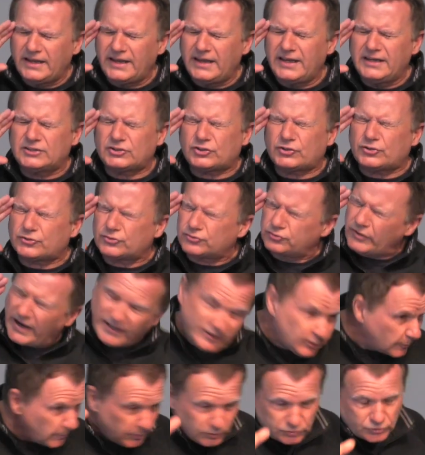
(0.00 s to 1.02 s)

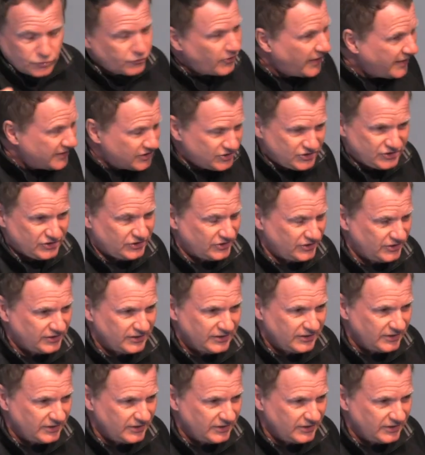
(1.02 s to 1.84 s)
incredible grace.